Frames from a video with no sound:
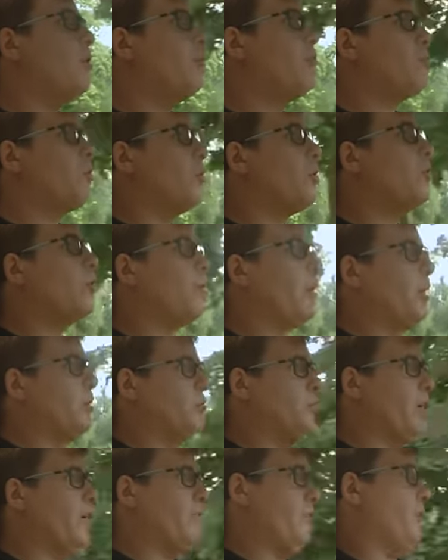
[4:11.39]
overall about
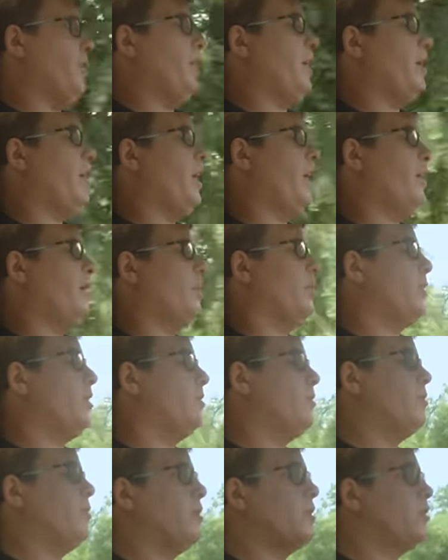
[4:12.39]
driving the
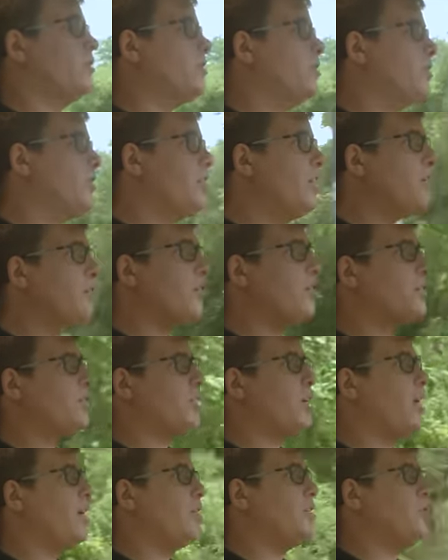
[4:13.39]
Acadia. The steering's
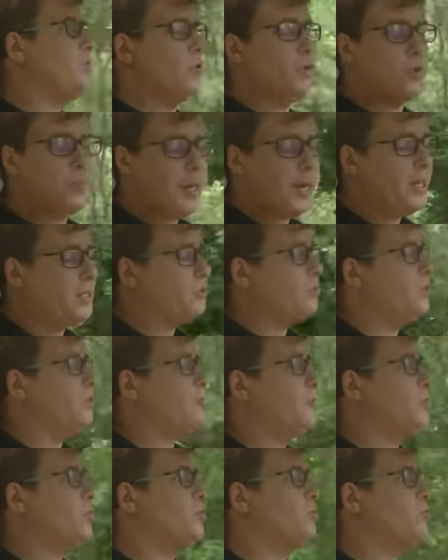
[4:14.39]
nice, the automatic
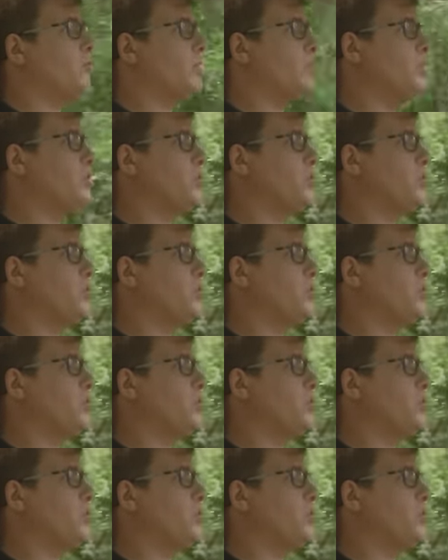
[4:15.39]
transmission's really